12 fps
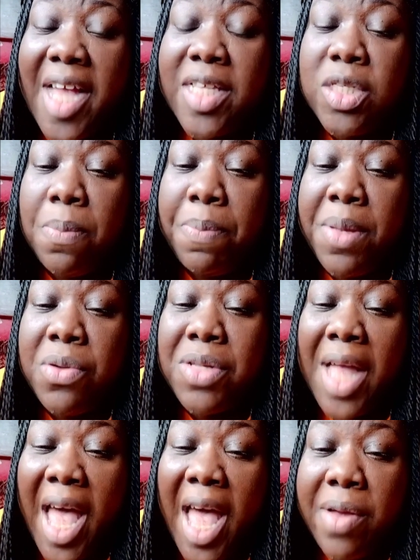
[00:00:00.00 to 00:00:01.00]
to build
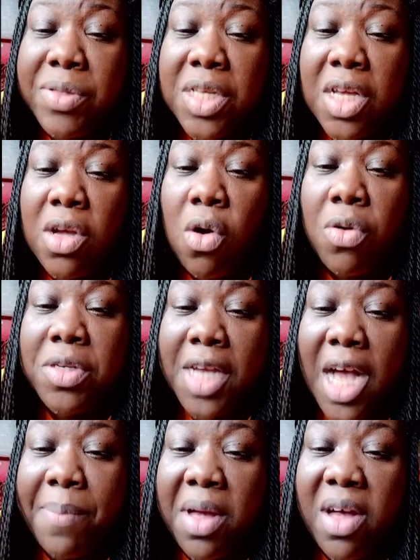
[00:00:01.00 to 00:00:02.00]
housing on
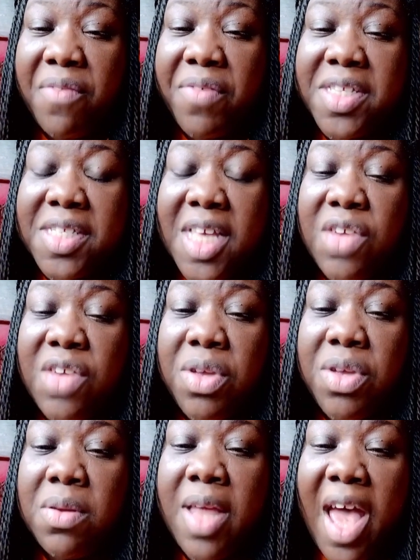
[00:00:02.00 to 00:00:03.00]
top of a
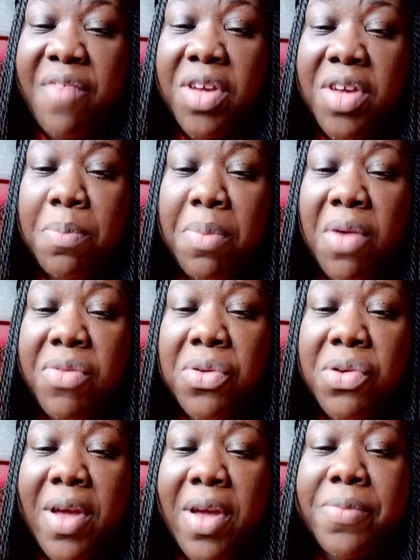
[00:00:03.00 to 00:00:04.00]
sacred African
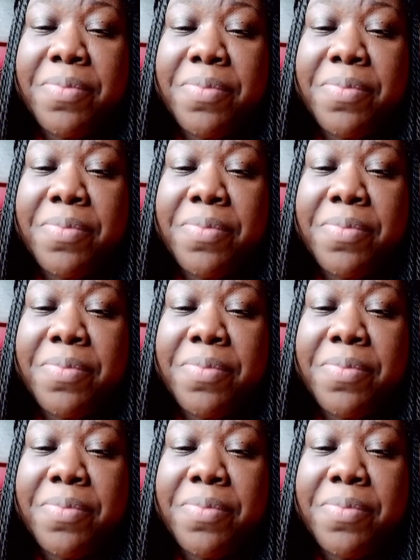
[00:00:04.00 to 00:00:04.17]
burial ground.